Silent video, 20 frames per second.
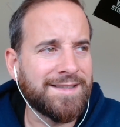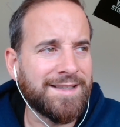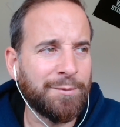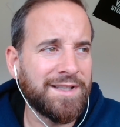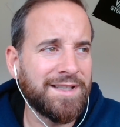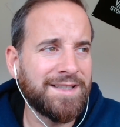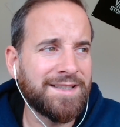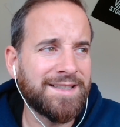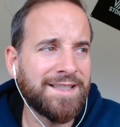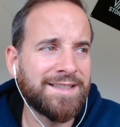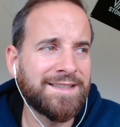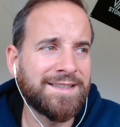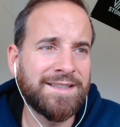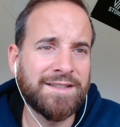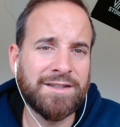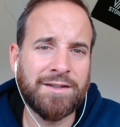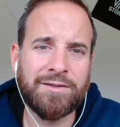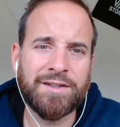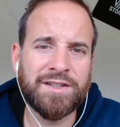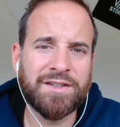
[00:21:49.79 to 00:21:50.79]
Epictetus says
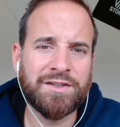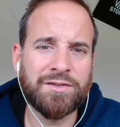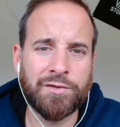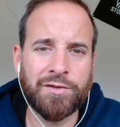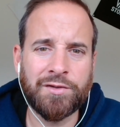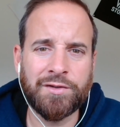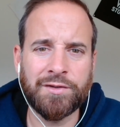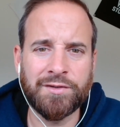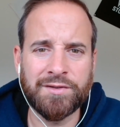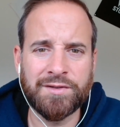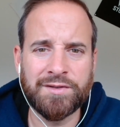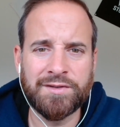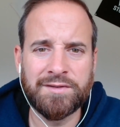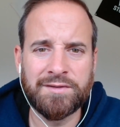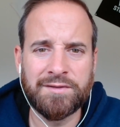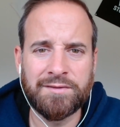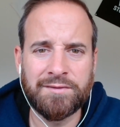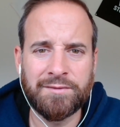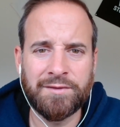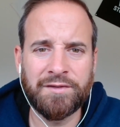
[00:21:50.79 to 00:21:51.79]
these are
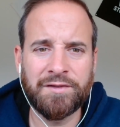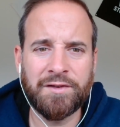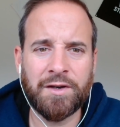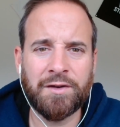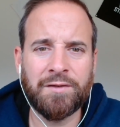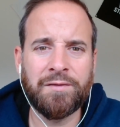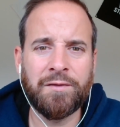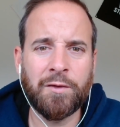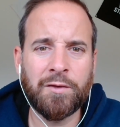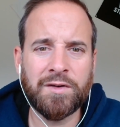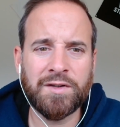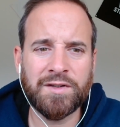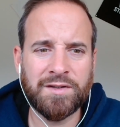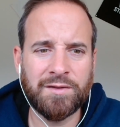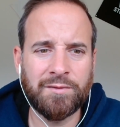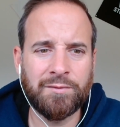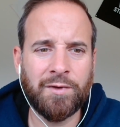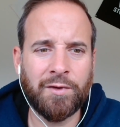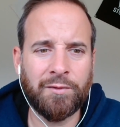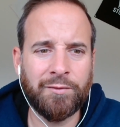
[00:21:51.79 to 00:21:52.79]
externals. We've got to focus
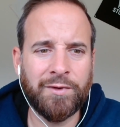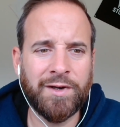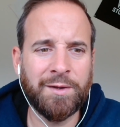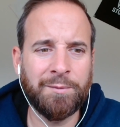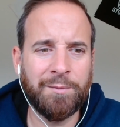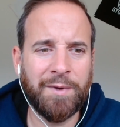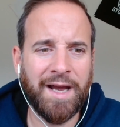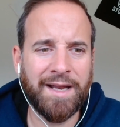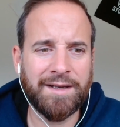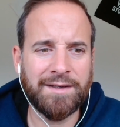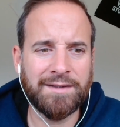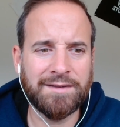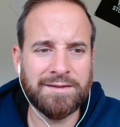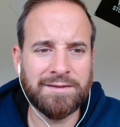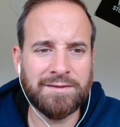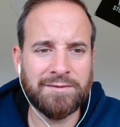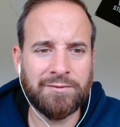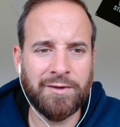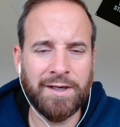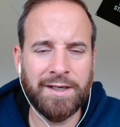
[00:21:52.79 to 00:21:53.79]
on what really
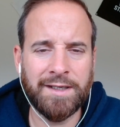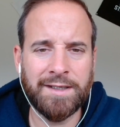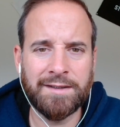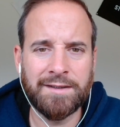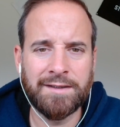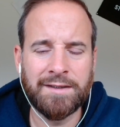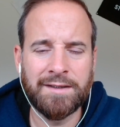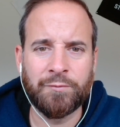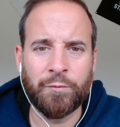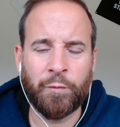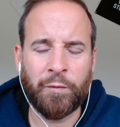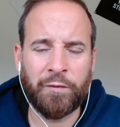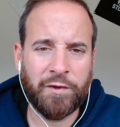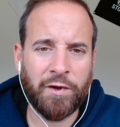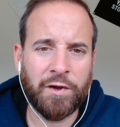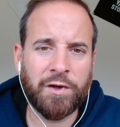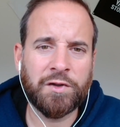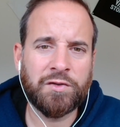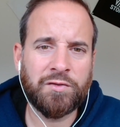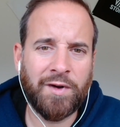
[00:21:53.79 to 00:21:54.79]
matters, right? We've got
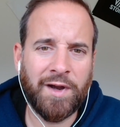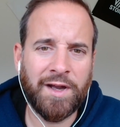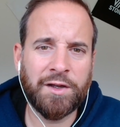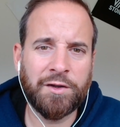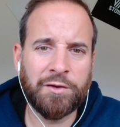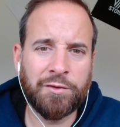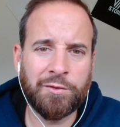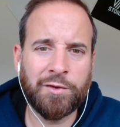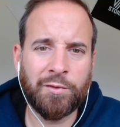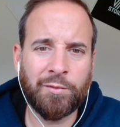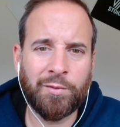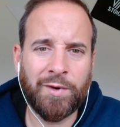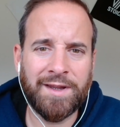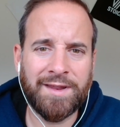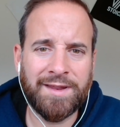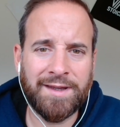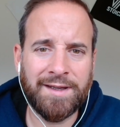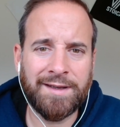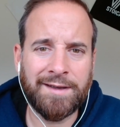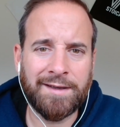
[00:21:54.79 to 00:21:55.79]
to try to do the right
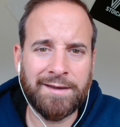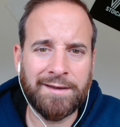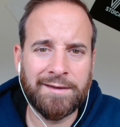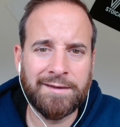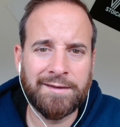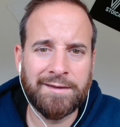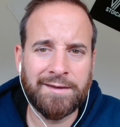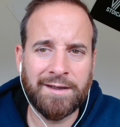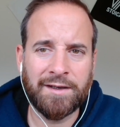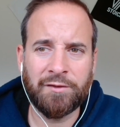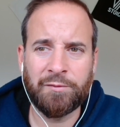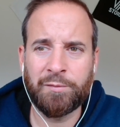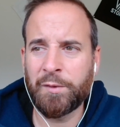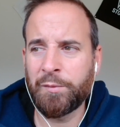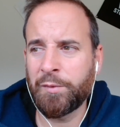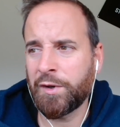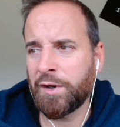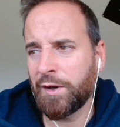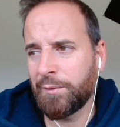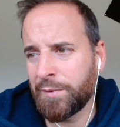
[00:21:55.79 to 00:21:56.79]
thing. And if
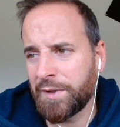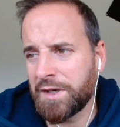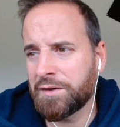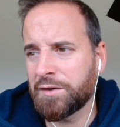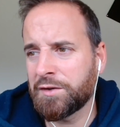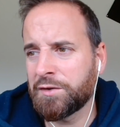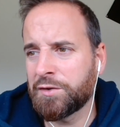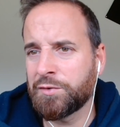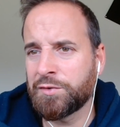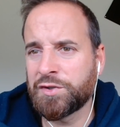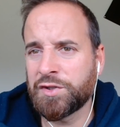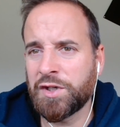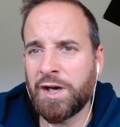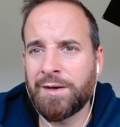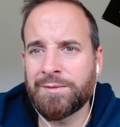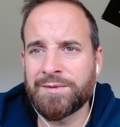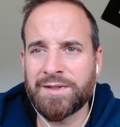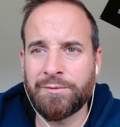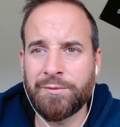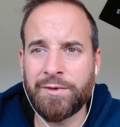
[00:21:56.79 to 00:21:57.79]
people come here to do
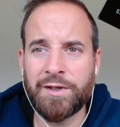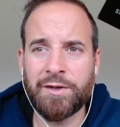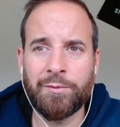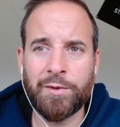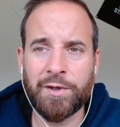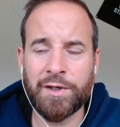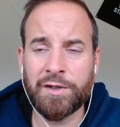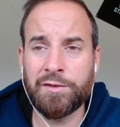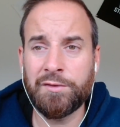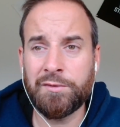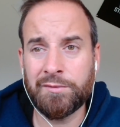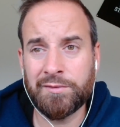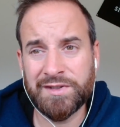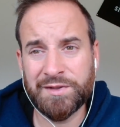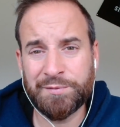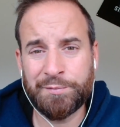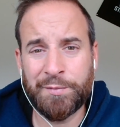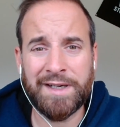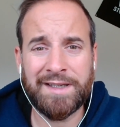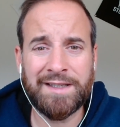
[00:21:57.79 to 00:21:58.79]
jobs that we don't want to do,
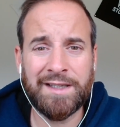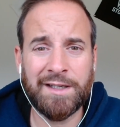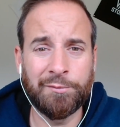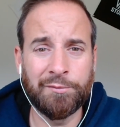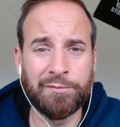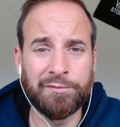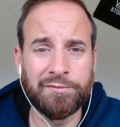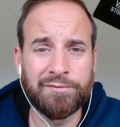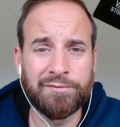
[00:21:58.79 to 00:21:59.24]
respect them.